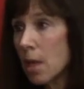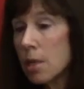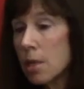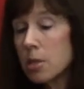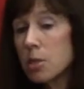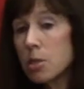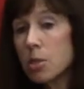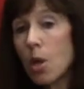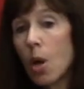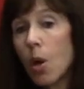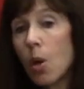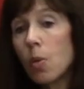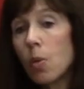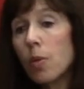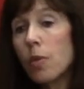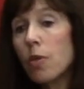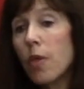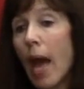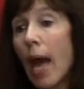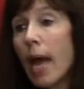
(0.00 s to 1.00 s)
So
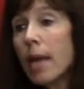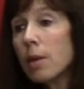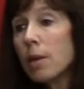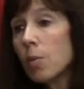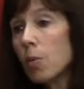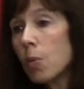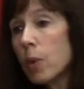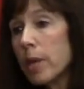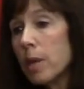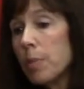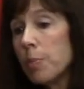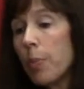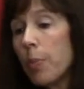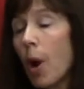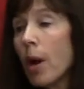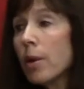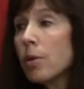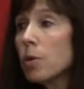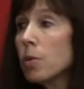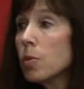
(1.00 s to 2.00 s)
that, we
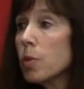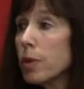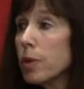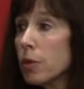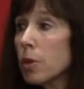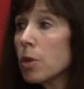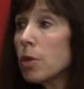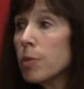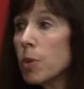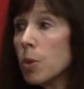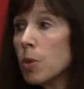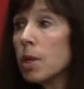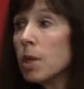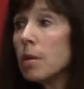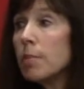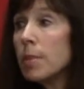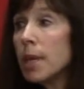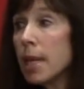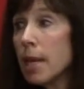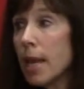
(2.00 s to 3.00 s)
partnered with the
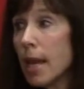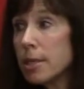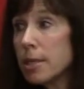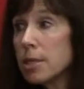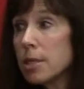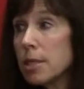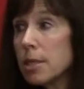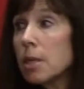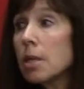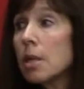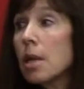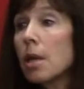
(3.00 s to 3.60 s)
Community Mediation